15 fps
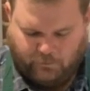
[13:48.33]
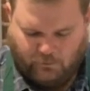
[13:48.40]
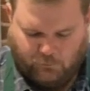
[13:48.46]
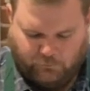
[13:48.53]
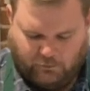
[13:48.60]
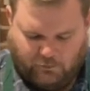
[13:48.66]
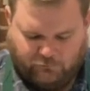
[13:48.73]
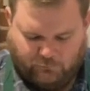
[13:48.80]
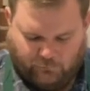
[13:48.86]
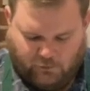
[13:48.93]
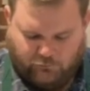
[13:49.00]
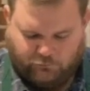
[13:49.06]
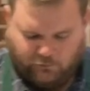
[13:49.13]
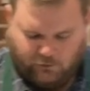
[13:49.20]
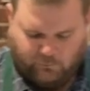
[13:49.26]
We got some nice
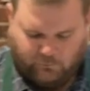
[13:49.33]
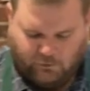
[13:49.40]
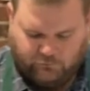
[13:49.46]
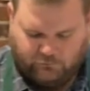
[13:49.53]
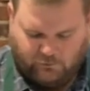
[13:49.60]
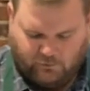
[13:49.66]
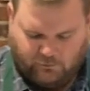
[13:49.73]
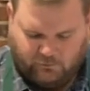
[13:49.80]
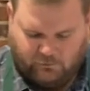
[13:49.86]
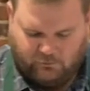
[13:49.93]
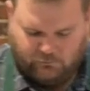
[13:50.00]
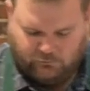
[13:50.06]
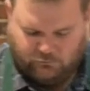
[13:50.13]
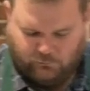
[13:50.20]
caramelized onions.